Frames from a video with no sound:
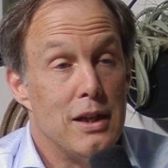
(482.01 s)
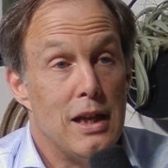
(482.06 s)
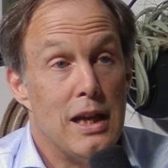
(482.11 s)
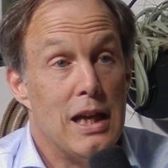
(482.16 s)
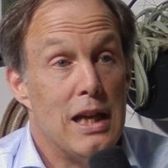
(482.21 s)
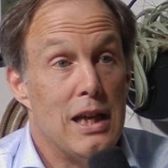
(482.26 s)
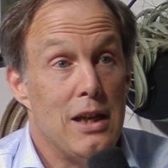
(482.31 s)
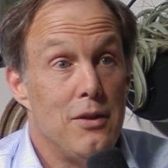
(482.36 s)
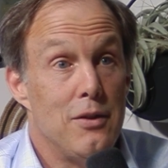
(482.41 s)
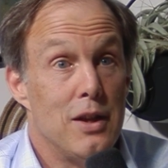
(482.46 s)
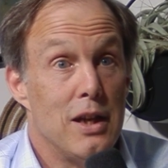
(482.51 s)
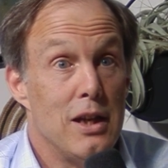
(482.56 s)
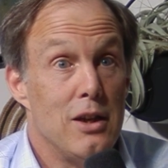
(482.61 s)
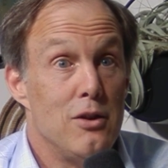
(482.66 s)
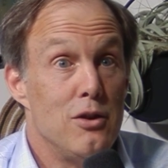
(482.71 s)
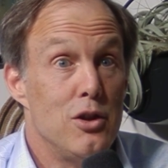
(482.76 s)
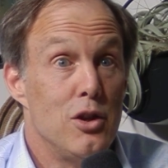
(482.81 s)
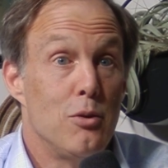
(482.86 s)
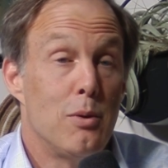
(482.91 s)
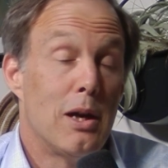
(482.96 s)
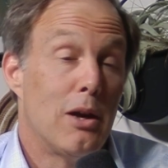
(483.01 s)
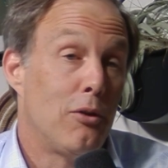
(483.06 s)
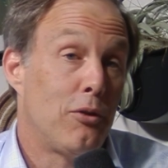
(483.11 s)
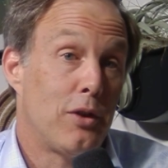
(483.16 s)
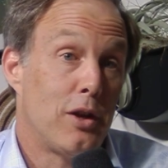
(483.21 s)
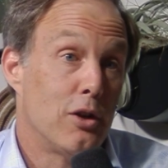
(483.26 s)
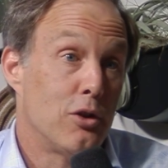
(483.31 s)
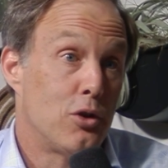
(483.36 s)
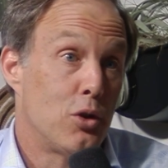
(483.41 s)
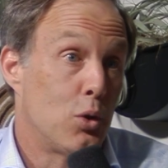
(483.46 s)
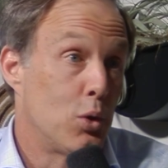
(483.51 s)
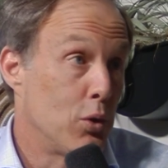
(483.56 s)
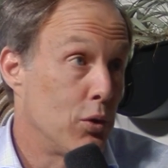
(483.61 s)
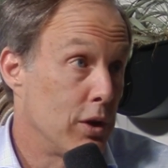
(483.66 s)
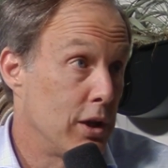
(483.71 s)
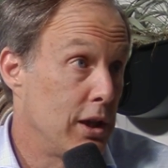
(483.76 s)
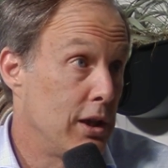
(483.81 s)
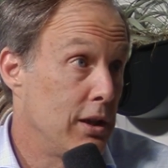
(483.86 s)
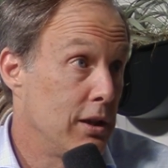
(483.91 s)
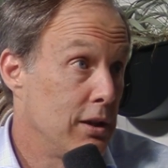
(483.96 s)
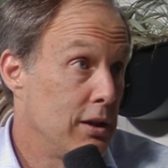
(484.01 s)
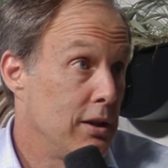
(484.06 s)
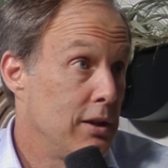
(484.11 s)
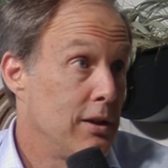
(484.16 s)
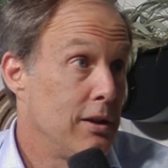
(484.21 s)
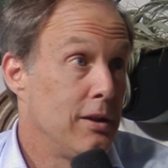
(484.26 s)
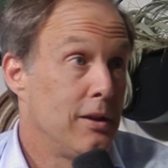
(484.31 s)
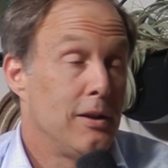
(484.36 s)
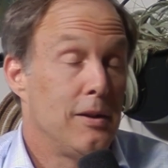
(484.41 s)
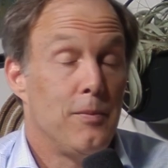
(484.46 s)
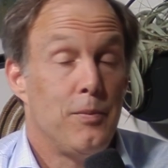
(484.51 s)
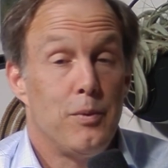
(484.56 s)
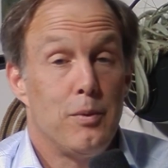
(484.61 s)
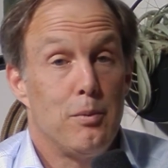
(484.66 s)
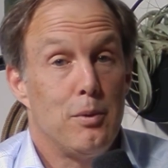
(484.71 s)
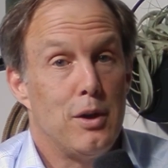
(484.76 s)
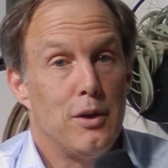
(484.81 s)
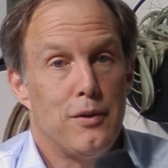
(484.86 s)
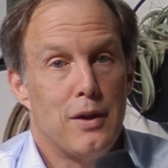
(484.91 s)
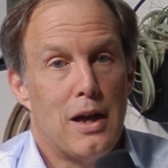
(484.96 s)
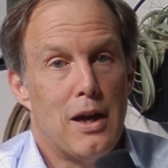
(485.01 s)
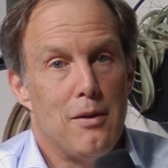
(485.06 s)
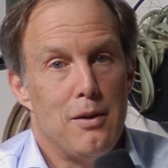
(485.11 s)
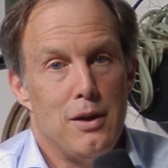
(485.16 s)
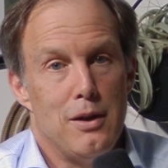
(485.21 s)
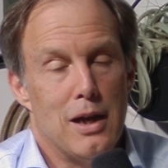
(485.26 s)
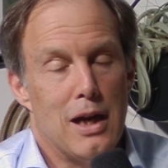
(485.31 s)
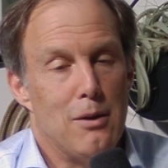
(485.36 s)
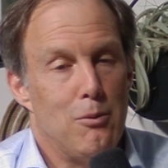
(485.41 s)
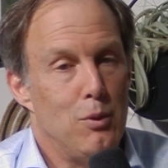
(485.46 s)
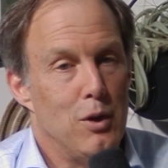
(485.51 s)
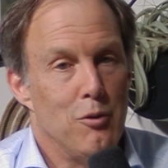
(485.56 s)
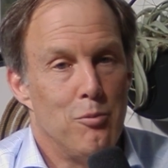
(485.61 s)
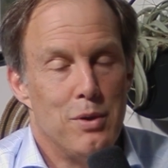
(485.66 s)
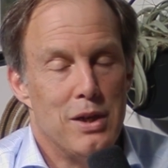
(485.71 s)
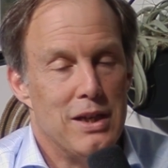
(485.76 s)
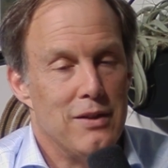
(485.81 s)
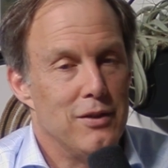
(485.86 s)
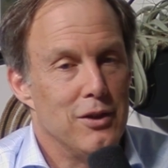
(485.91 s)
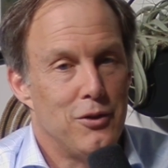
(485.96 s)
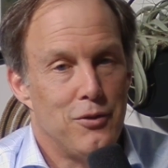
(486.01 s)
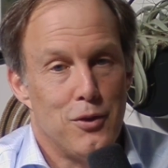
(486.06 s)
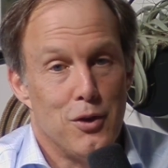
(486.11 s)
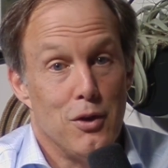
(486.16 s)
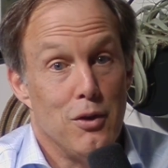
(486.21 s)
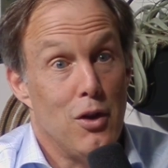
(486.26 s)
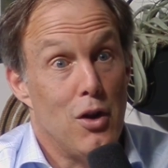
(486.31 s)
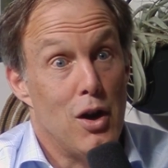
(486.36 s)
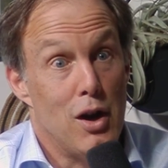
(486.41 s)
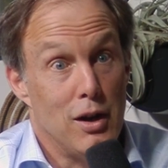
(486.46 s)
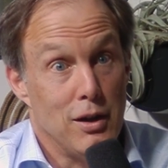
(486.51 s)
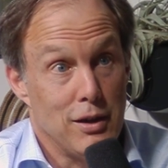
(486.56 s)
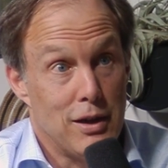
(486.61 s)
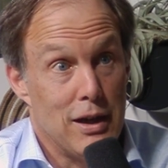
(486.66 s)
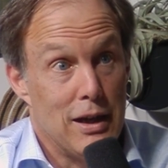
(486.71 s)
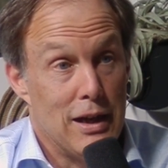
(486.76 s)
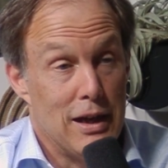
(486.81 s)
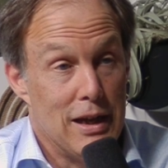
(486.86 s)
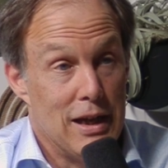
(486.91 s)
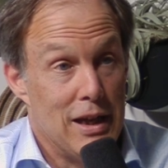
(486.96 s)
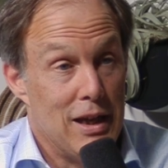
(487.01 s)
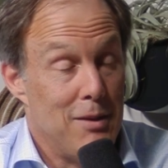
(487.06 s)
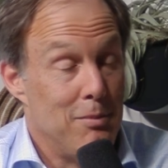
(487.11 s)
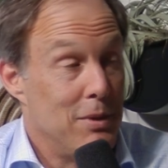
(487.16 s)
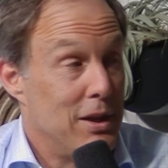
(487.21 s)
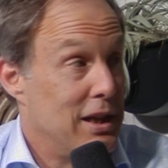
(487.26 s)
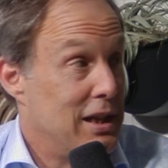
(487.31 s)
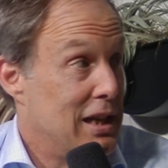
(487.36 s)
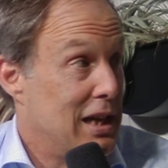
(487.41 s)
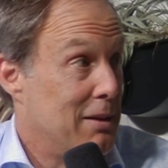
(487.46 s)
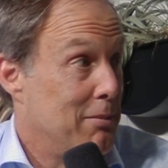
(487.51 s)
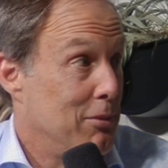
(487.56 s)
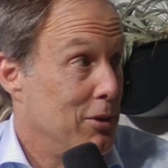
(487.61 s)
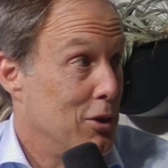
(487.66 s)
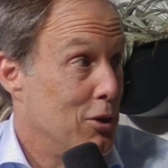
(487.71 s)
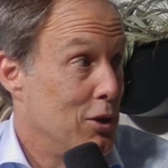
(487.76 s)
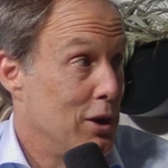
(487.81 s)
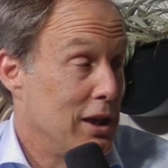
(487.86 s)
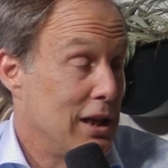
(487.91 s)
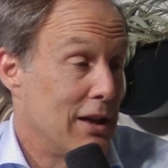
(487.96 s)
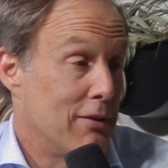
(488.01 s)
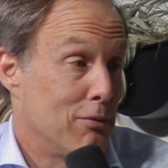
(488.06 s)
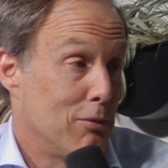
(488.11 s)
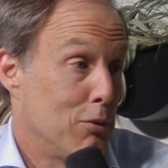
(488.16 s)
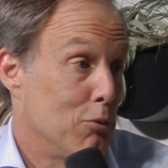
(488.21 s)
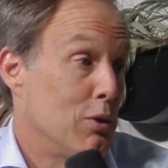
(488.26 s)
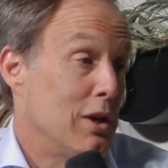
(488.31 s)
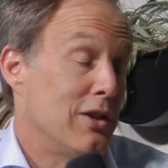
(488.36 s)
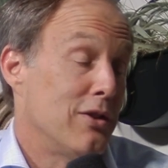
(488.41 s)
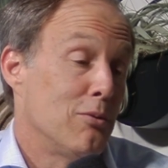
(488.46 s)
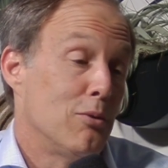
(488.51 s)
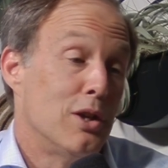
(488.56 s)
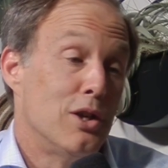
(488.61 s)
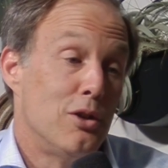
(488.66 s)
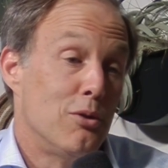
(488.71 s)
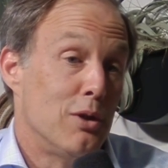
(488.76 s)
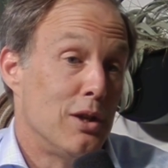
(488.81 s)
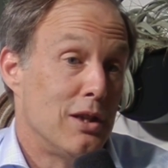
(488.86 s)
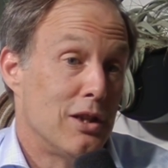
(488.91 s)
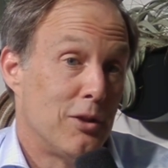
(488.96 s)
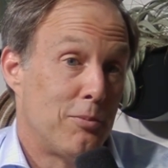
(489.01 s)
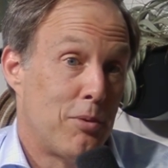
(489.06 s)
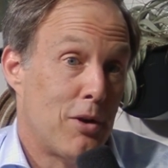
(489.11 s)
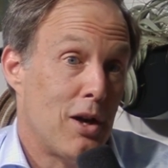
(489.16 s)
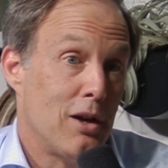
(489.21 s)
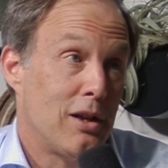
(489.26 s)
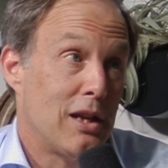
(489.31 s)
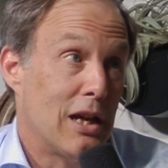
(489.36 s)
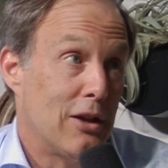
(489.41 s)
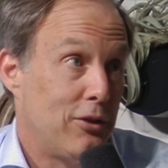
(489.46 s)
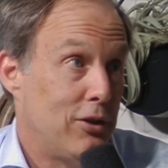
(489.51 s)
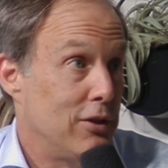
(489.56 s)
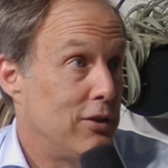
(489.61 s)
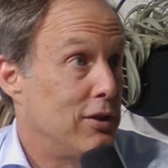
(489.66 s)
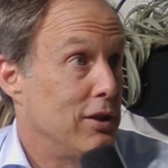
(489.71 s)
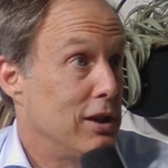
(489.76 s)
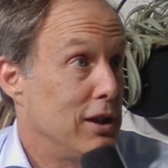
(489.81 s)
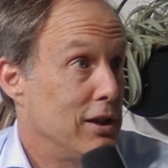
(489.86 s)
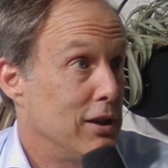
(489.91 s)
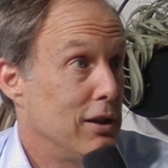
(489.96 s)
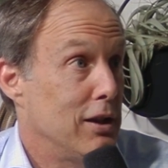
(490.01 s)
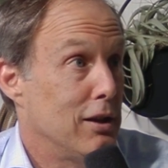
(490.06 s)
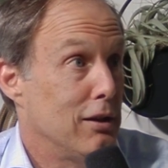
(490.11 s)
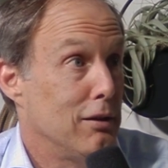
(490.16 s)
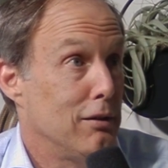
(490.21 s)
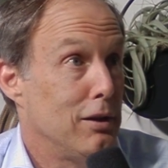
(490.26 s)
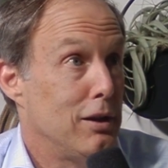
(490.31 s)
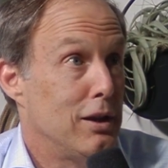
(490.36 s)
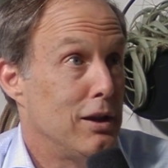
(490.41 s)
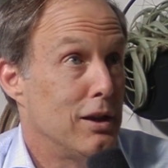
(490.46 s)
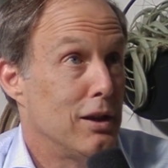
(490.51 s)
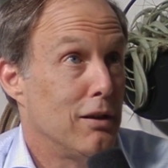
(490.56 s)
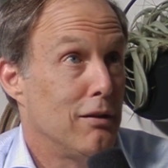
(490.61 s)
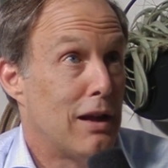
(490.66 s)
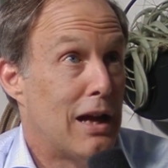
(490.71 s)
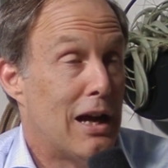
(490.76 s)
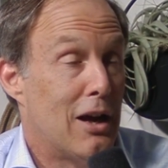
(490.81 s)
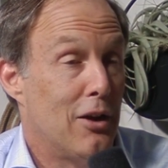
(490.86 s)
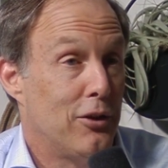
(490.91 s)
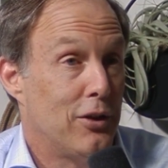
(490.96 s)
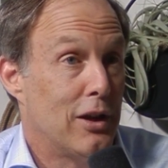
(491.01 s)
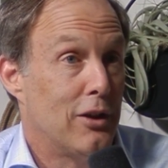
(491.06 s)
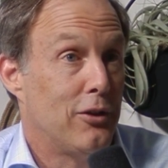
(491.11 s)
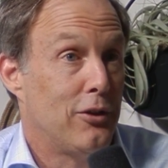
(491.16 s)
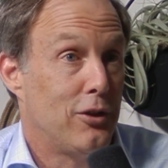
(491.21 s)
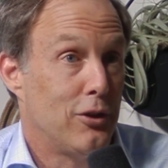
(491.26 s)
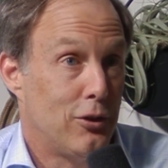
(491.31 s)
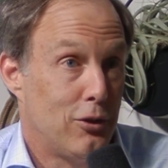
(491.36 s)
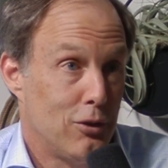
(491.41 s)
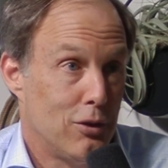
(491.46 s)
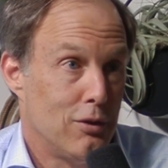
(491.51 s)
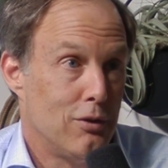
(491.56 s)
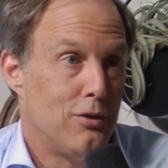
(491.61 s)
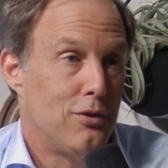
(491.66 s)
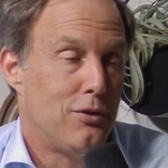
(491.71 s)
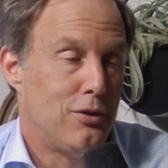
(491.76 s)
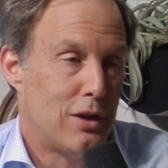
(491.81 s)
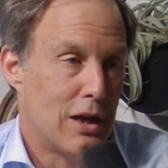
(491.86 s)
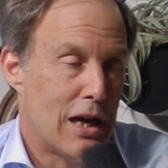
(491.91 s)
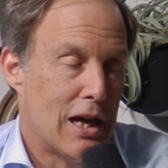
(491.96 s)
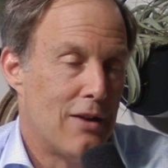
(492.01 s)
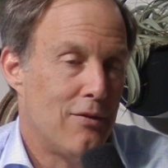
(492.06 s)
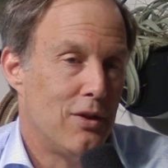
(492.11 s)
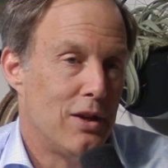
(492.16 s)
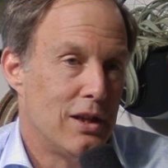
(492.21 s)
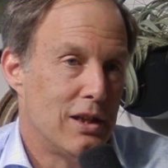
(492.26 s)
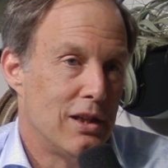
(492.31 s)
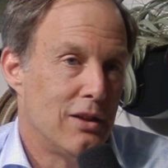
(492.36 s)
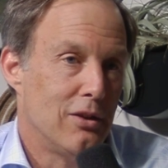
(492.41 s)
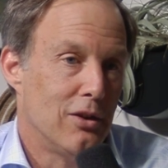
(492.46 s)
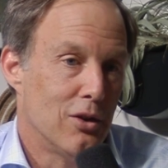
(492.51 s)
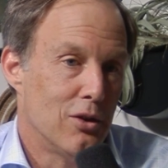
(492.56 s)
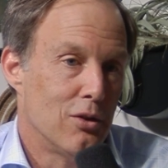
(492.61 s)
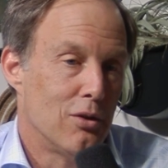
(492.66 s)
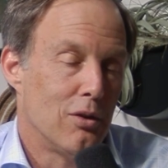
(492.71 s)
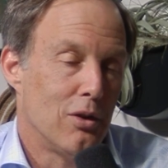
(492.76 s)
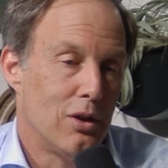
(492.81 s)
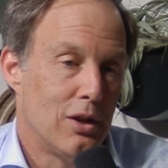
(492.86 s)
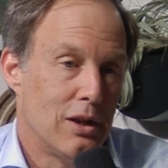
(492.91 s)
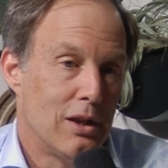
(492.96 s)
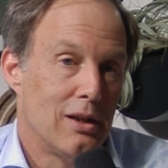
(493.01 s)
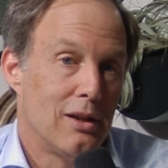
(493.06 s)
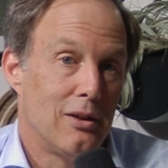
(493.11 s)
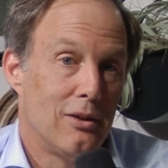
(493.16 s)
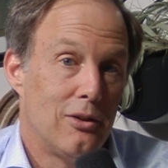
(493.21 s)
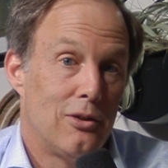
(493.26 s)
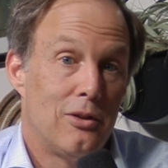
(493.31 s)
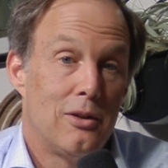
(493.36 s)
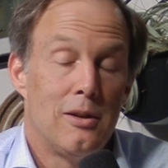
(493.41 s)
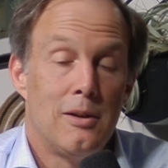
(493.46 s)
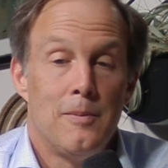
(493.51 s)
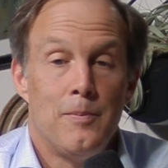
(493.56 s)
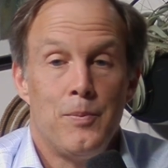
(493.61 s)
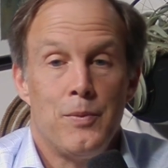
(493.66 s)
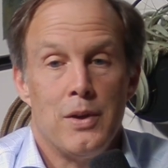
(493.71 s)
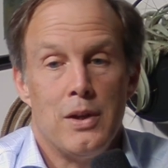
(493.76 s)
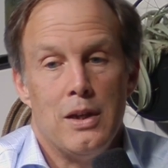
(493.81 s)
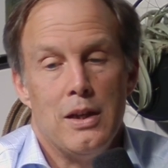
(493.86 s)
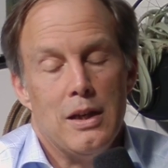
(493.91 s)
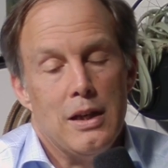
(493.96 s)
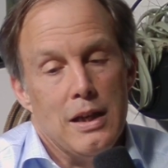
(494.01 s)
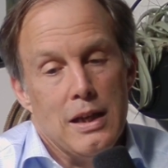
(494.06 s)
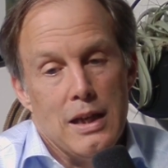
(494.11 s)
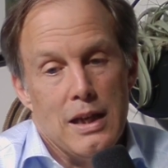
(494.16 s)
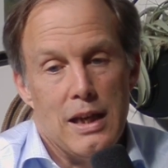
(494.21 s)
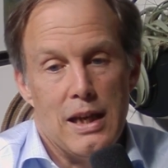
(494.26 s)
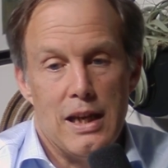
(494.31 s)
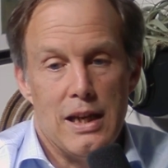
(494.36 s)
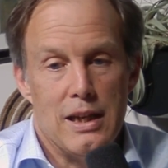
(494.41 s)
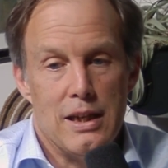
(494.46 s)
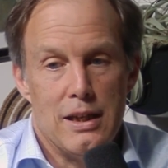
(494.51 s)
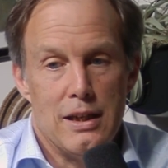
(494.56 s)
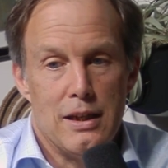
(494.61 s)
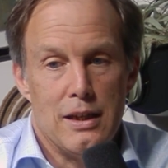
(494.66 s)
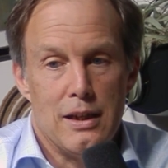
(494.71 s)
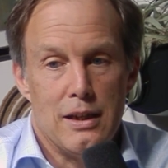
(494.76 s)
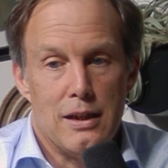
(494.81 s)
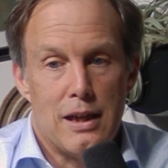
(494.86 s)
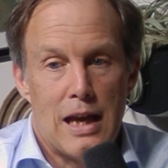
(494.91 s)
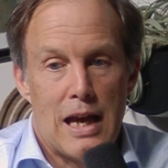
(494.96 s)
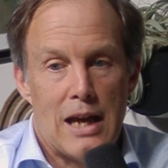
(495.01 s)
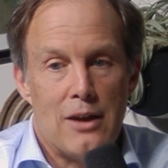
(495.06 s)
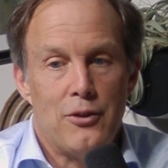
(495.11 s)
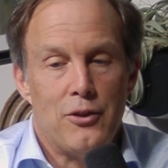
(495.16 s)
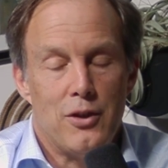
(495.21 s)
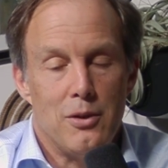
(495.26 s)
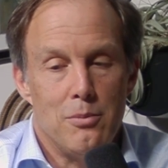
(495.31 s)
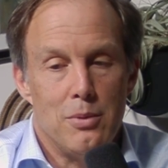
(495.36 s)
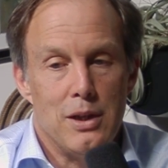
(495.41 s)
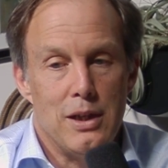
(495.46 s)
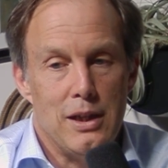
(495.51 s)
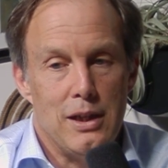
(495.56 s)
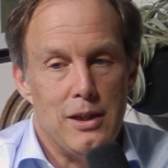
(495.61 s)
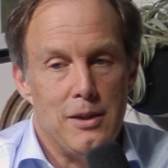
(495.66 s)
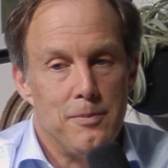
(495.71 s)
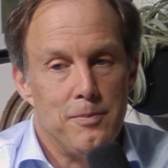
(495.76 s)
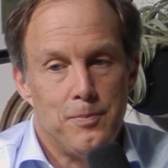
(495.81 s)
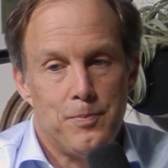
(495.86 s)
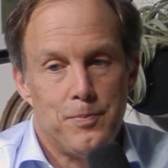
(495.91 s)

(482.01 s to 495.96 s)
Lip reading: they knew healthcare totally, because we've been in this for a long time, and I'm learning. The reason we're doing this podcast is it allows us to sort of dive in and learn things, and it has to be